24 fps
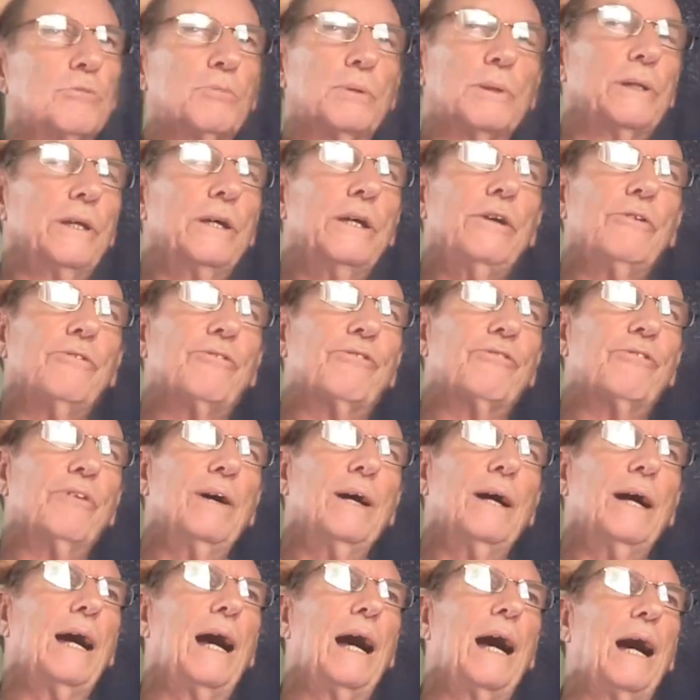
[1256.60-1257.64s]
belief,
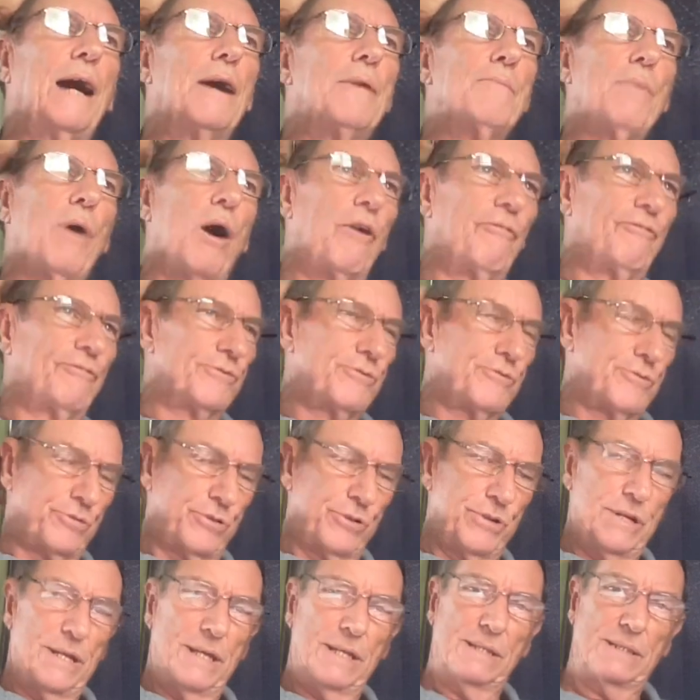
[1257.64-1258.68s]
often
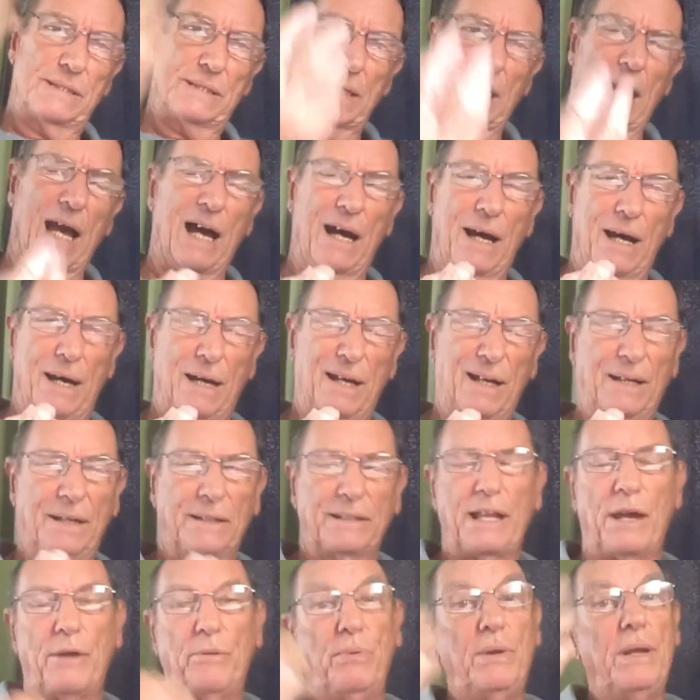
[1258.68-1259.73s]
trees
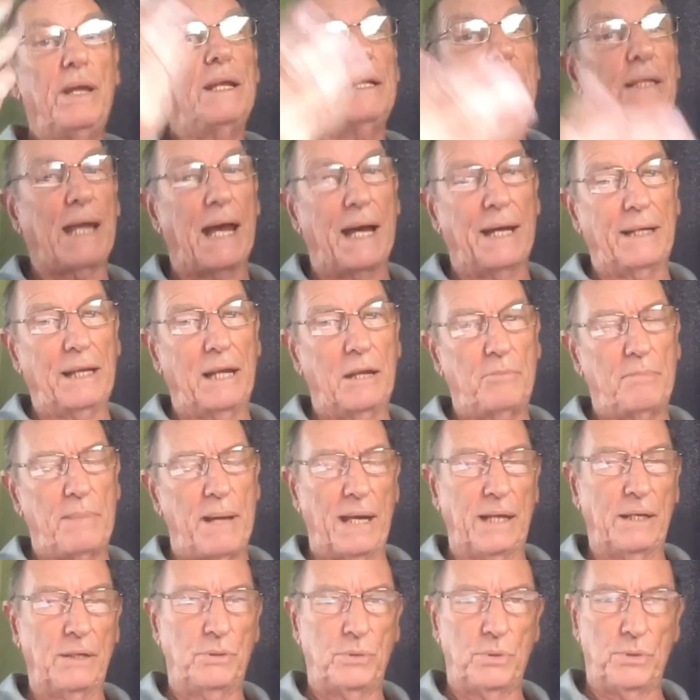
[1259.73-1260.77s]
they reincarnate
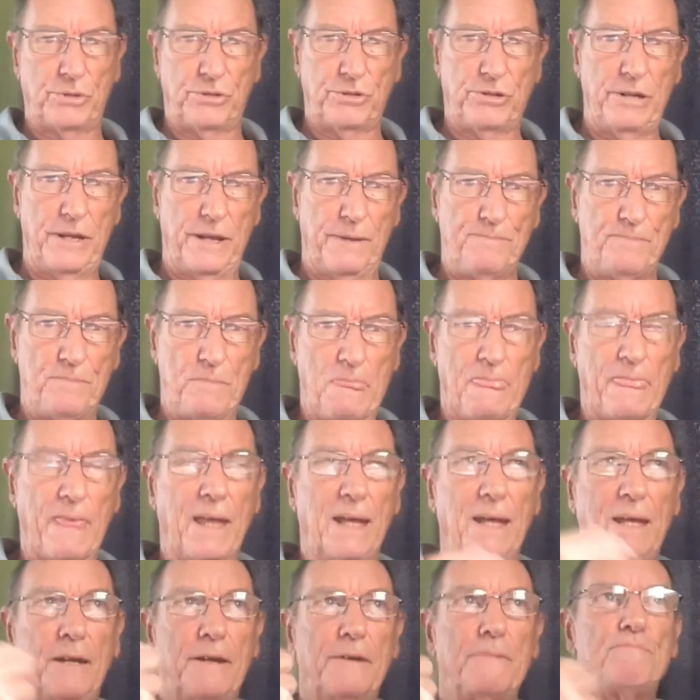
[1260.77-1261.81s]
back into a tree.
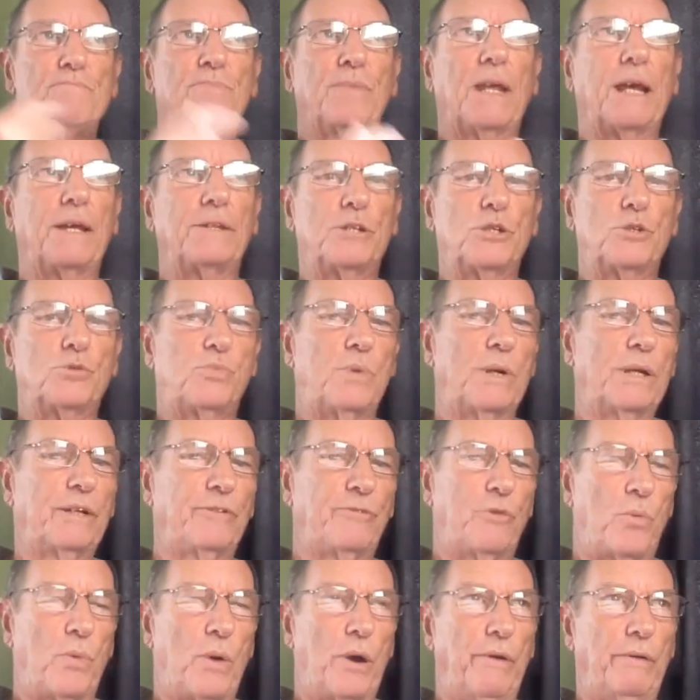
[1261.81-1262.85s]
And this
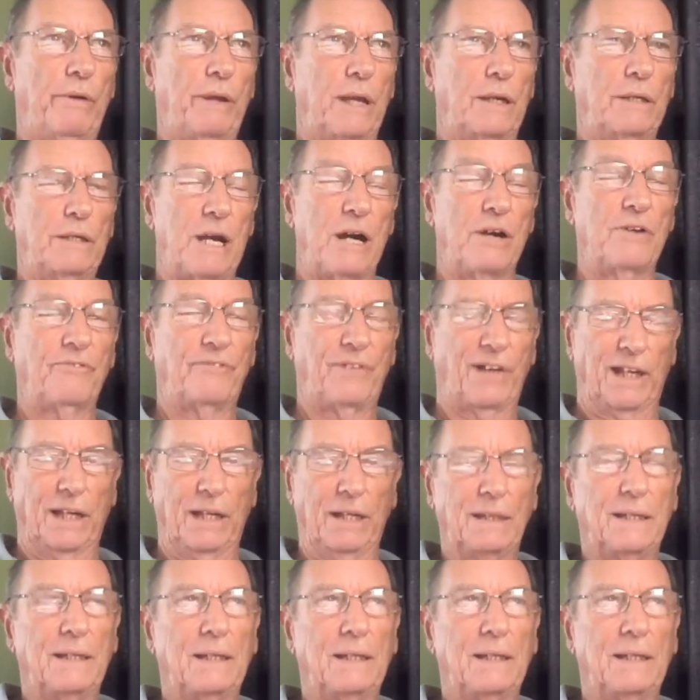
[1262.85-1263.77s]
wonderful warrior, young fella,